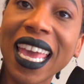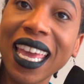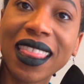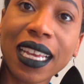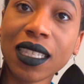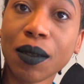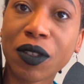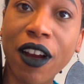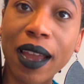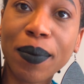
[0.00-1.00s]
hit that
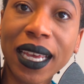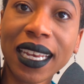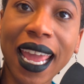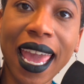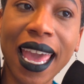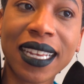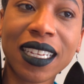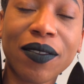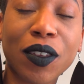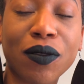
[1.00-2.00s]
subscribe button, and
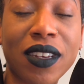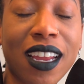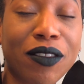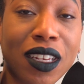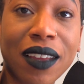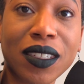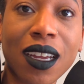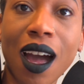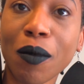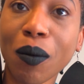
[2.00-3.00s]
if you've never left a
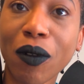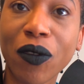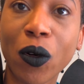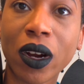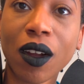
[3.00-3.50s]
comment before,